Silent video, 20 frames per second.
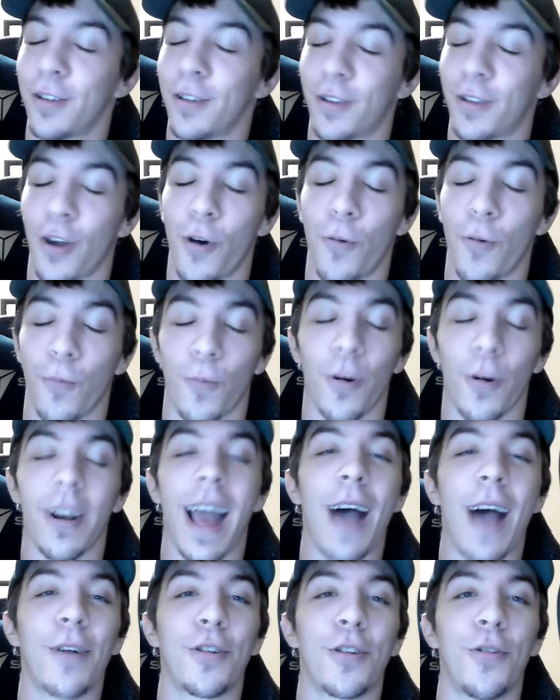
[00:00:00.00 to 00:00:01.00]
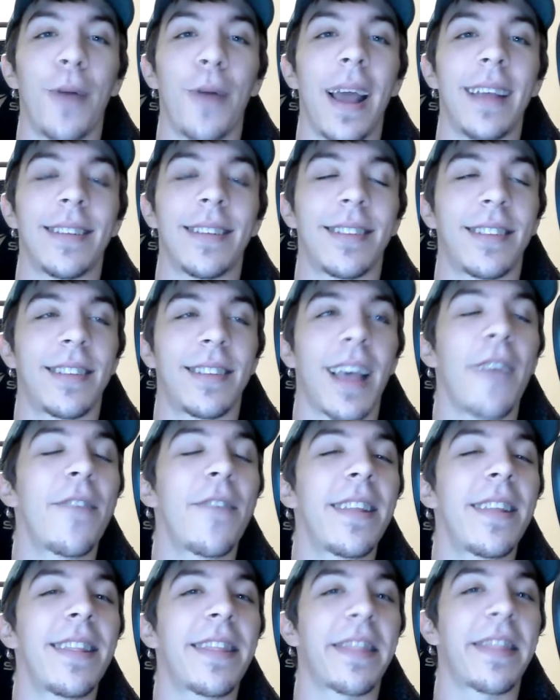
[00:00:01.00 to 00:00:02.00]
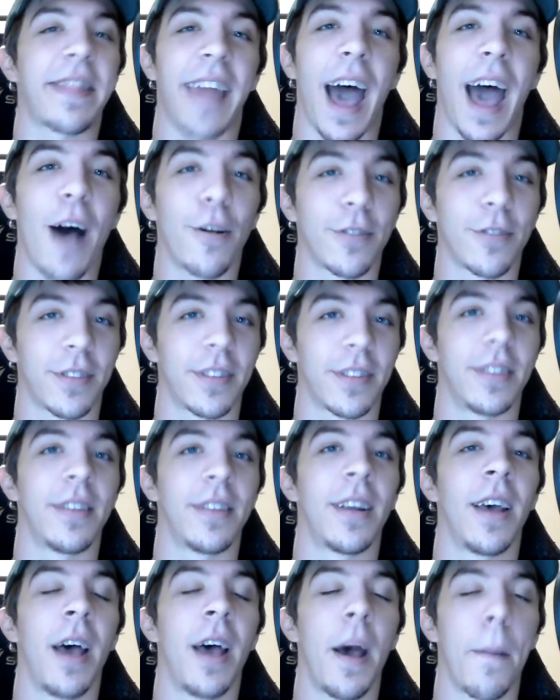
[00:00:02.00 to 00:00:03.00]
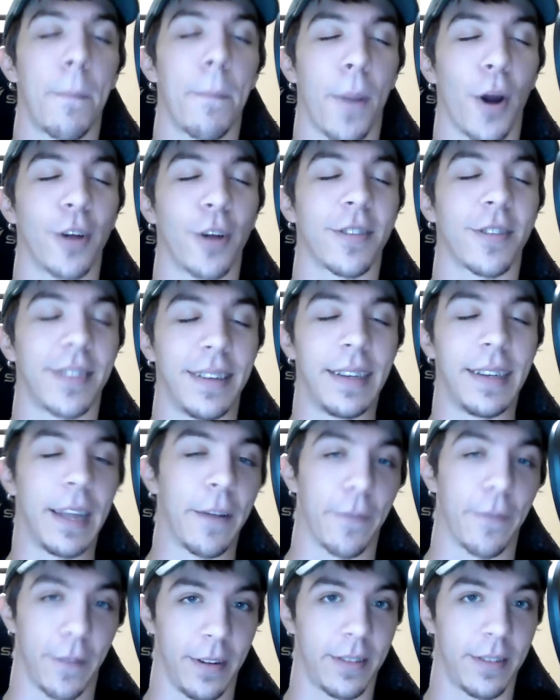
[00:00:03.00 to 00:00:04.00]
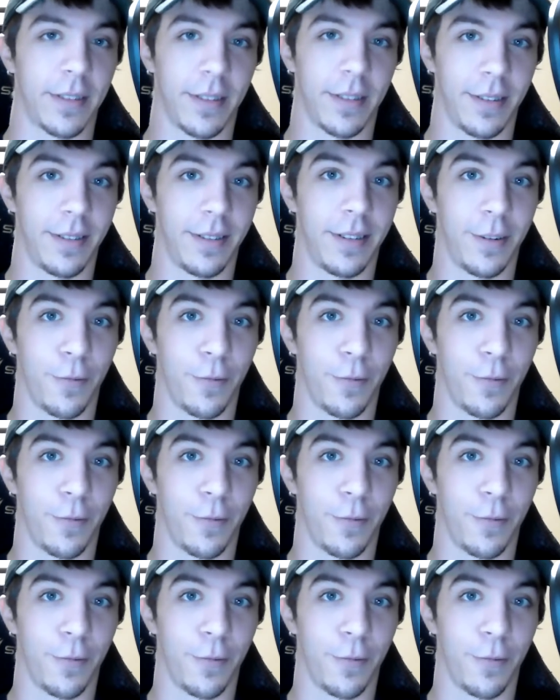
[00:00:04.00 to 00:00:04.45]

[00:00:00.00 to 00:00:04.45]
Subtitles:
So we're down to a 7,000 person difference.